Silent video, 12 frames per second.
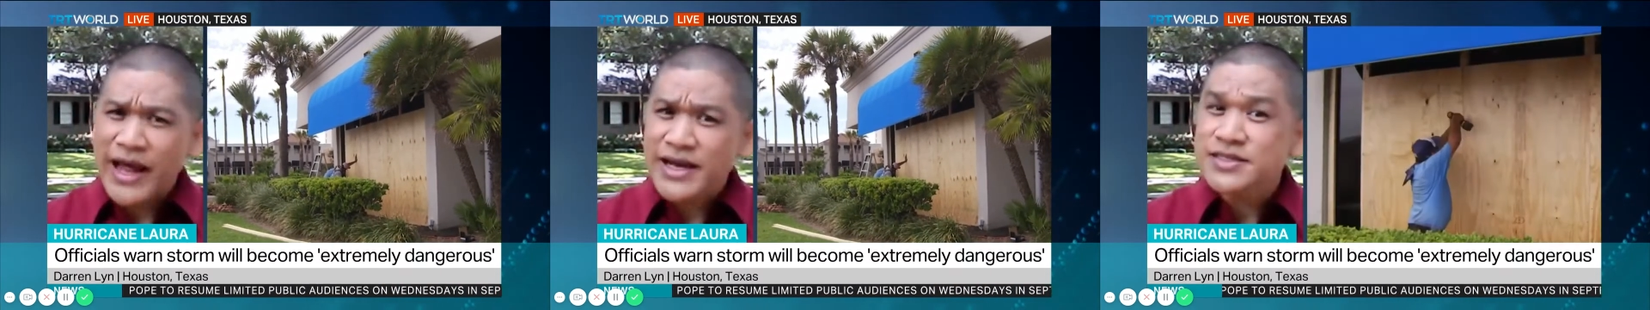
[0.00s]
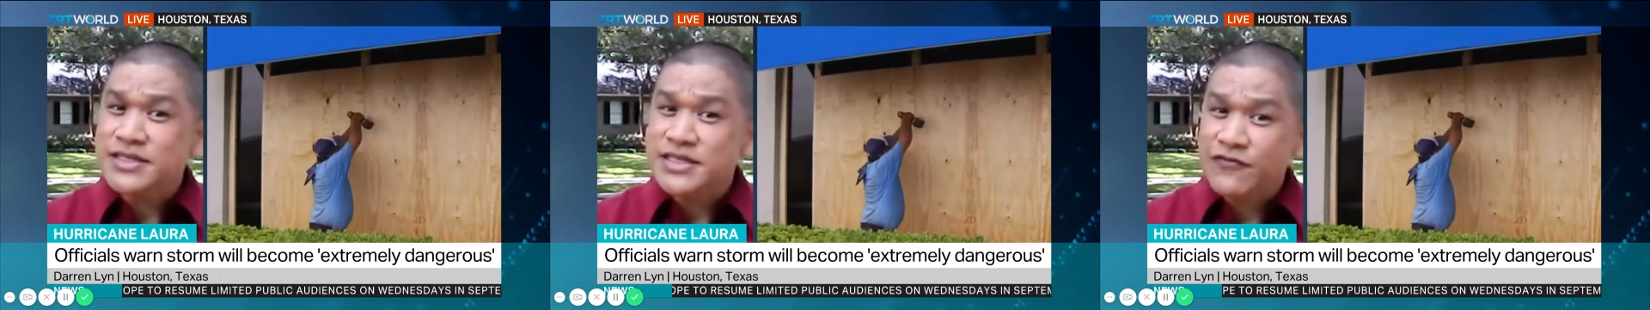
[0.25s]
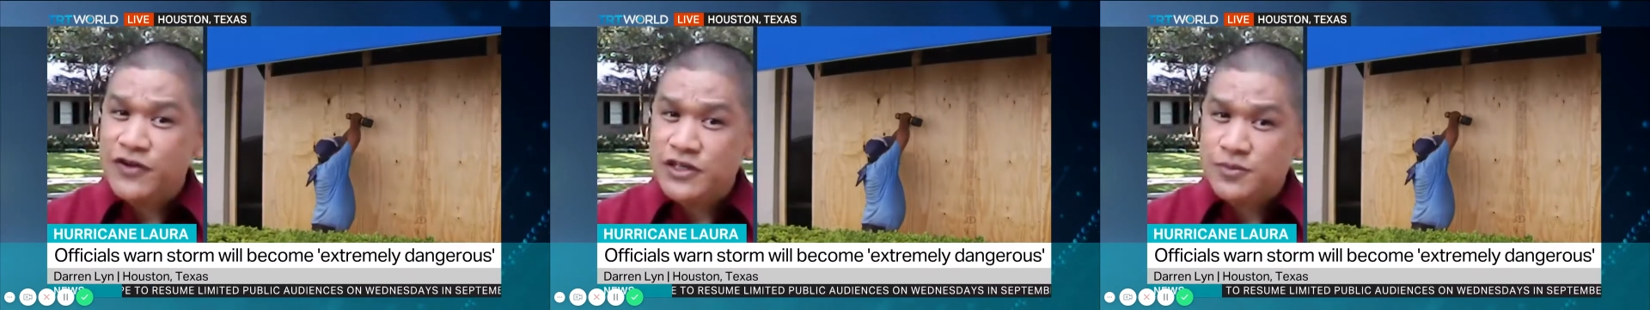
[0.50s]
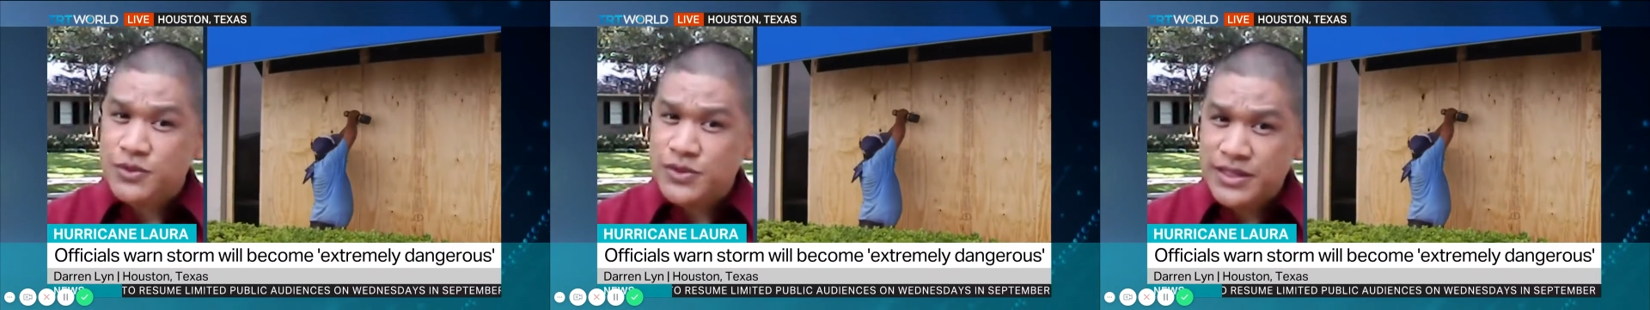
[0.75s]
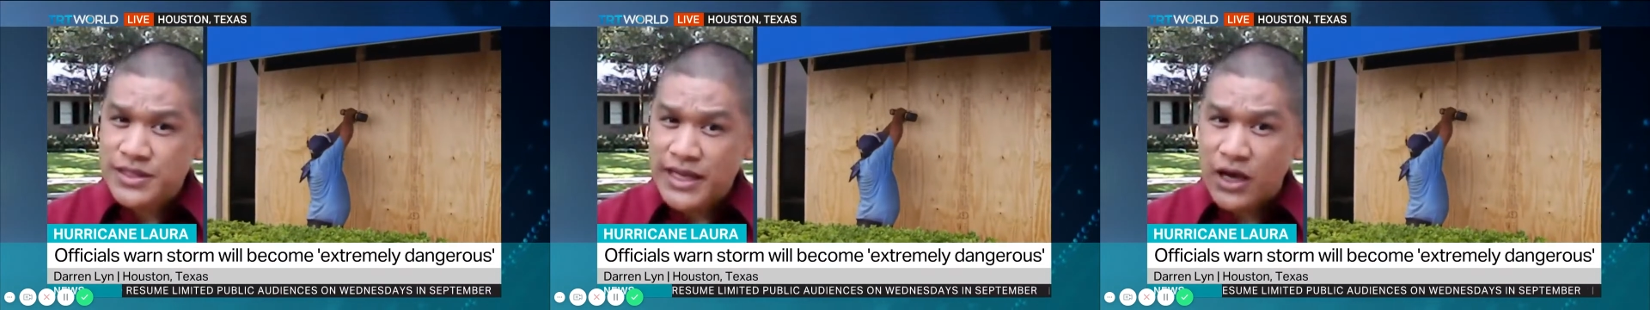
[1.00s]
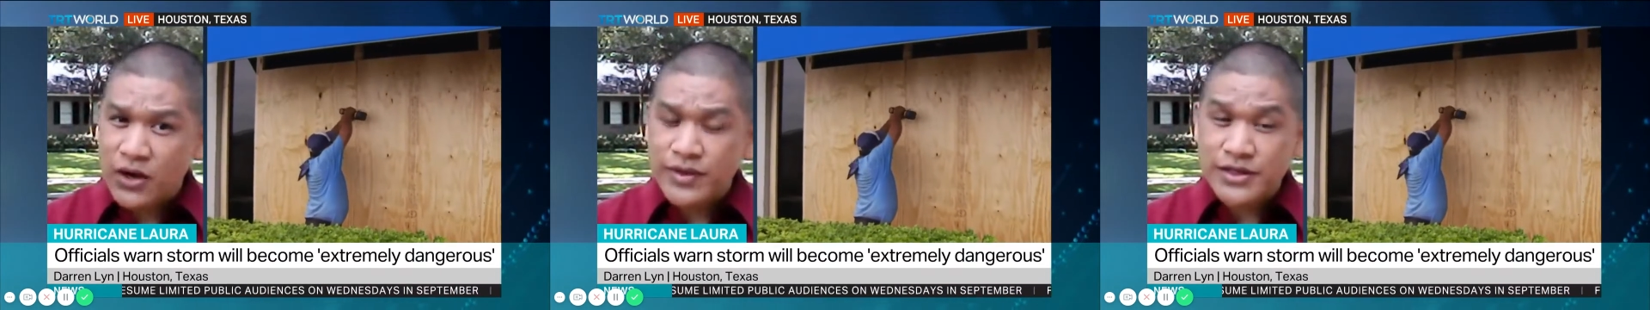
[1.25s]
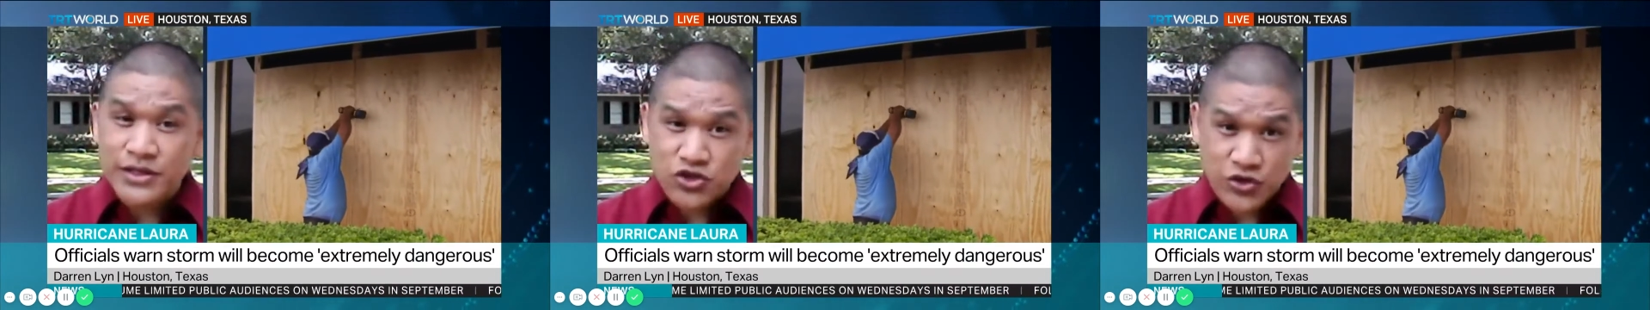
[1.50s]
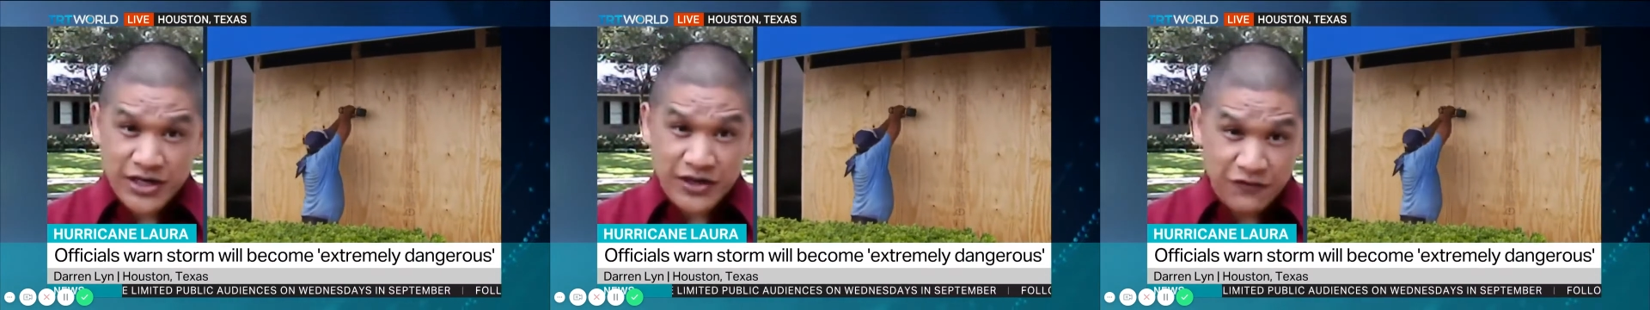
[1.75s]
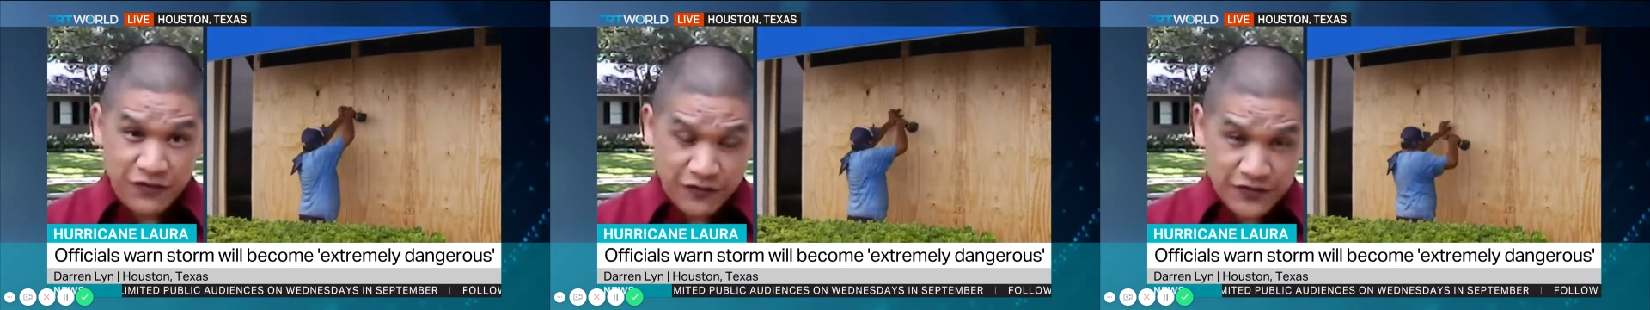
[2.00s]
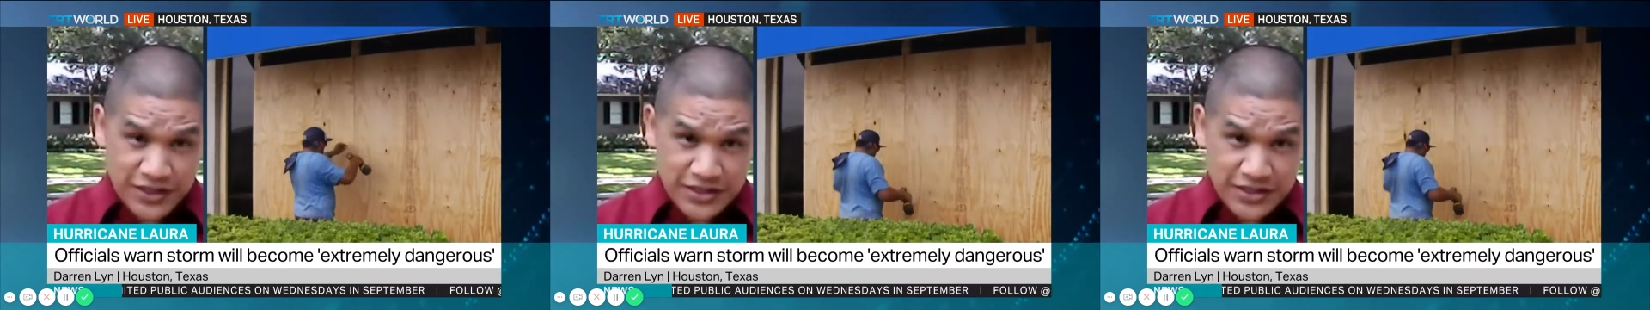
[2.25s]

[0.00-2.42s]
And that's the difference between now and Katrina